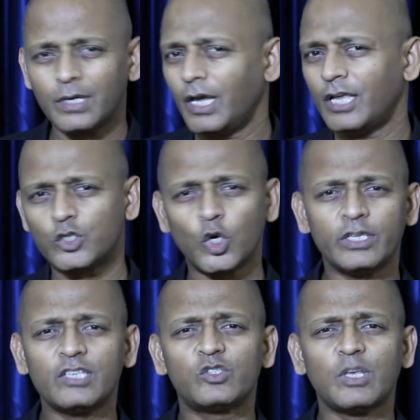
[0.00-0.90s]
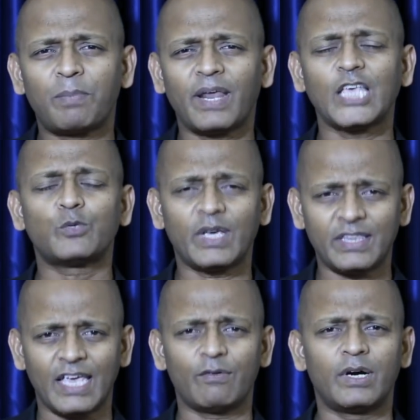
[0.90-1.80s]
And so this is a place where
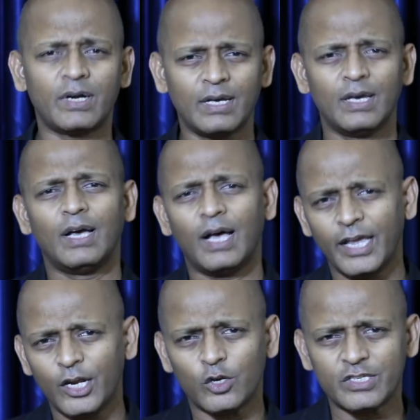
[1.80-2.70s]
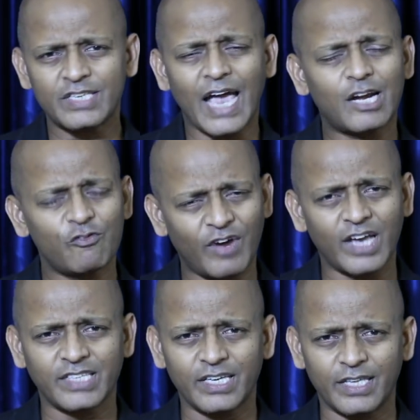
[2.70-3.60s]
they were
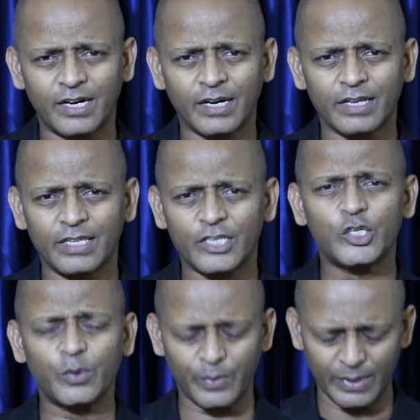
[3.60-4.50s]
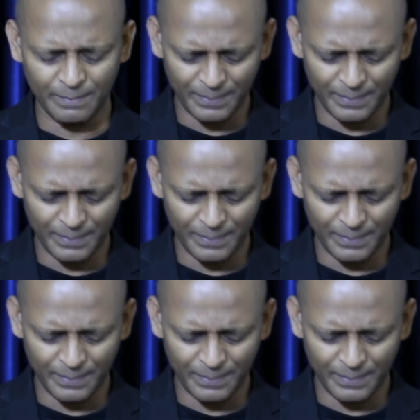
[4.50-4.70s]
sacrificing their children.